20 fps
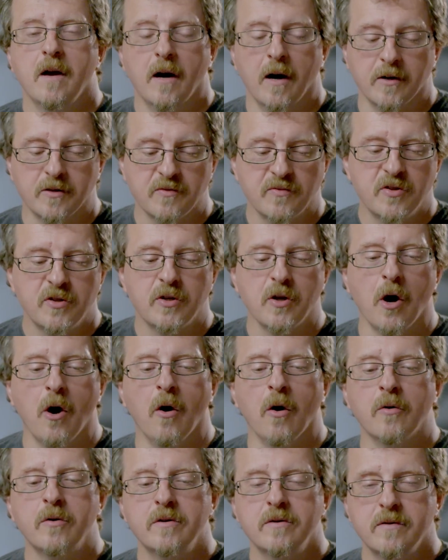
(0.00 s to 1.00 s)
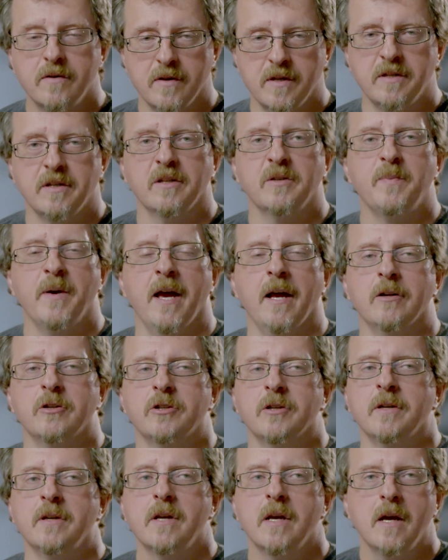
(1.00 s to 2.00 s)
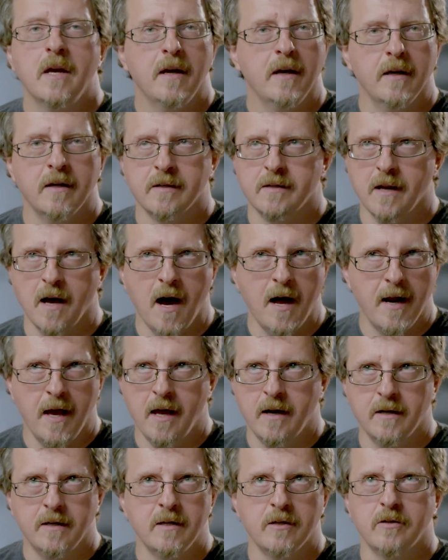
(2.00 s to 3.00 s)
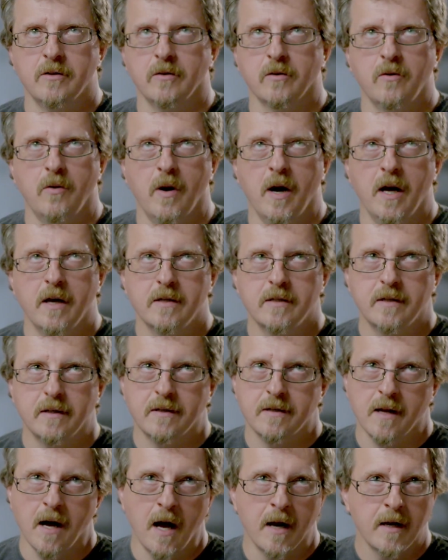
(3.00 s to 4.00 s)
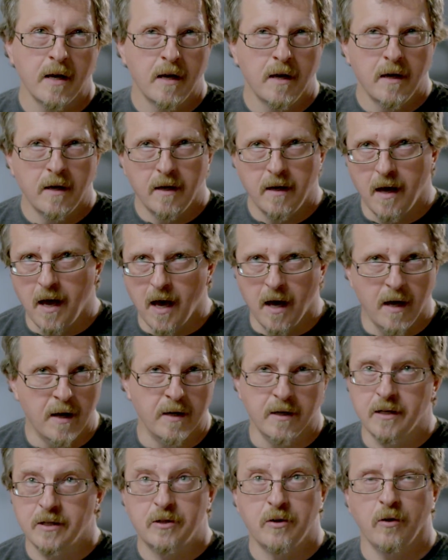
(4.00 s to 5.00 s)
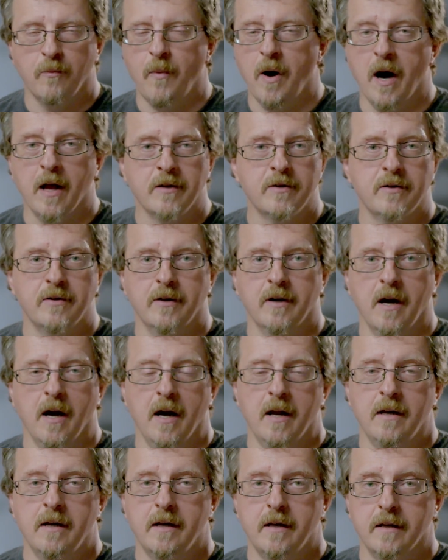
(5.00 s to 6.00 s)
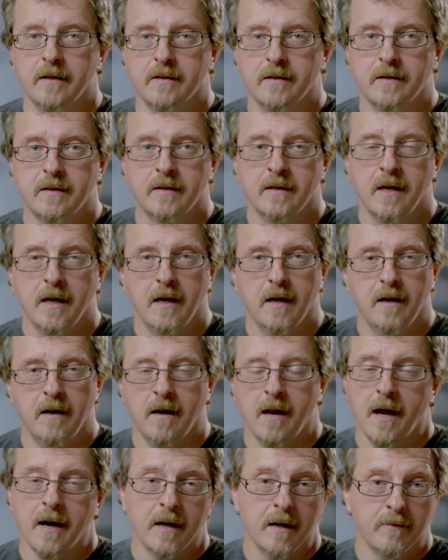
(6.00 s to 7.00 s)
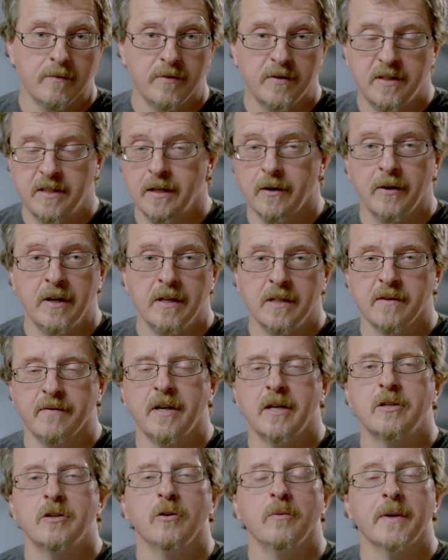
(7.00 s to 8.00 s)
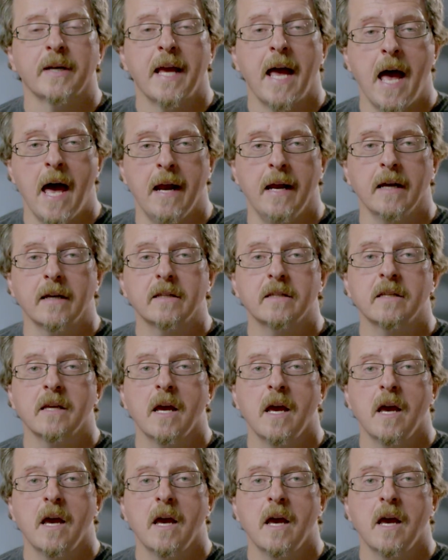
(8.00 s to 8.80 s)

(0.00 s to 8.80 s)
Hearts of Stone, this expansion, is not an additional quest. It's not an additional monster hunt. It's not a series of additional mechanics.